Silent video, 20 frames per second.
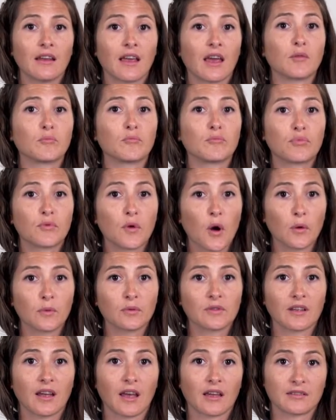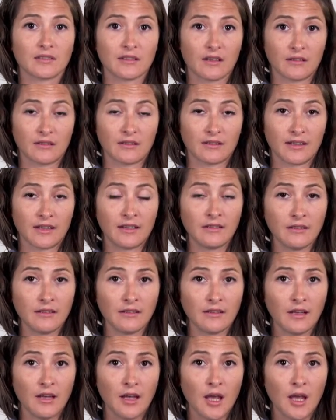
can broadcast content,